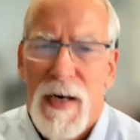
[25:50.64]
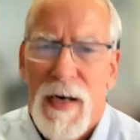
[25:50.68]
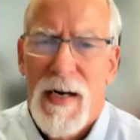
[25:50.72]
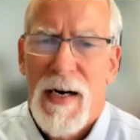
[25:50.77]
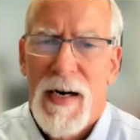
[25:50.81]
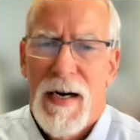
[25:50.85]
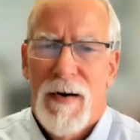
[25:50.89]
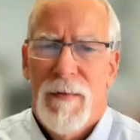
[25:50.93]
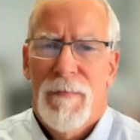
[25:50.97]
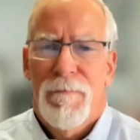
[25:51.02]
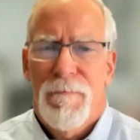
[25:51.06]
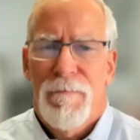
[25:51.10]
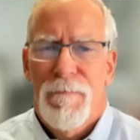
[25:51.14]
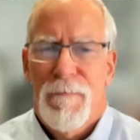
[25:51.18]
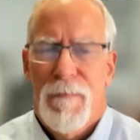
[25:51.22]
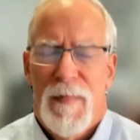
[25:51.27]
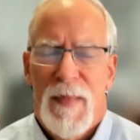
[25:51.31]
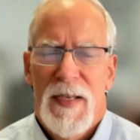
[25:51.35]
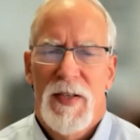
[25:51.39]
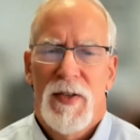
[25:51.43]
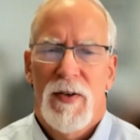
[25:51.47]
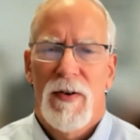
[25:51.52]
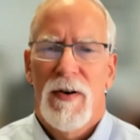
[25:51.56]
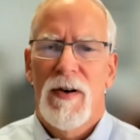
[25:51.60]
um,
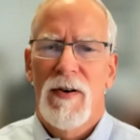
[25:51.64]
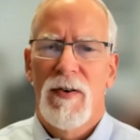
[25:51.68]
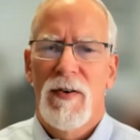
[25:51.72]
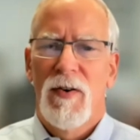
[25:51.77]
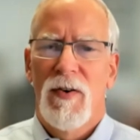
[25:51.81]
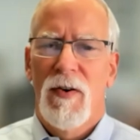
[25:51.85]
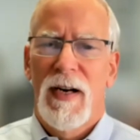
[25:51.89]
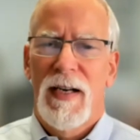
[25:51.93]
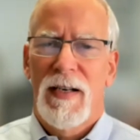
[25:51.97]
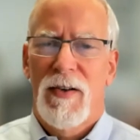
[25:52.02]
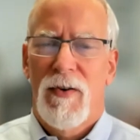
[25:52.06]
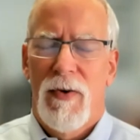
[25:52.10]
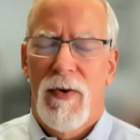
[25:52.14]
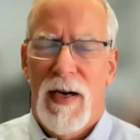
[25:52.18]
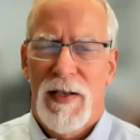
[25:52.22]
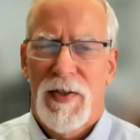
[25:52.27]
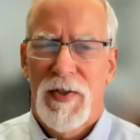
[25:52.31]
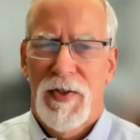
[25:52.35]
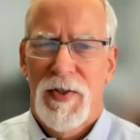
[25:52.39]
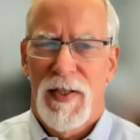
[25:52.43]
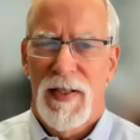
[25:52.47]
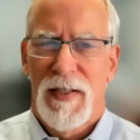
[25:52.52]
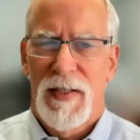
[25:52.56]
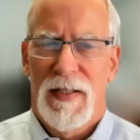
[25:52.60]
these are all great
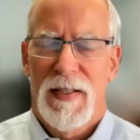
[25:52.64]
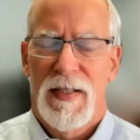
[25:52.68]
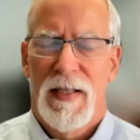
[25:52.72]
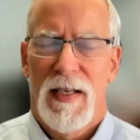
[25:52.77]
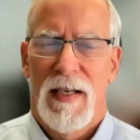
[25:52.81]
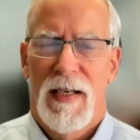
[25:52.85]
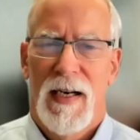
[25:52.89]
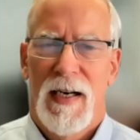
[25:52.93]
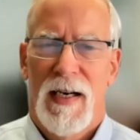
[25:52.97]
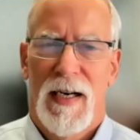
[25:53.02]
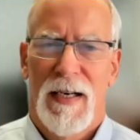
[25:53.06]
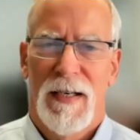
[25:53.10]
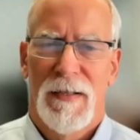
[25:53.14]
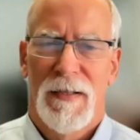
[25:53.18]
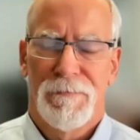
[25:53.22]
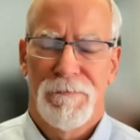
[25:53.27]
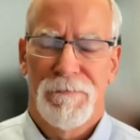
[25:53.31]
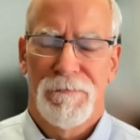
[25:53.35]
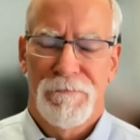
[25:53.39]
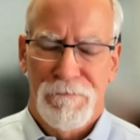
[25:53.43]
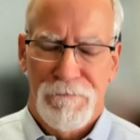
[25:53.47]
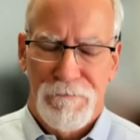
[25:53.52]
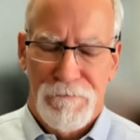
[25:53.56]
questions. Um,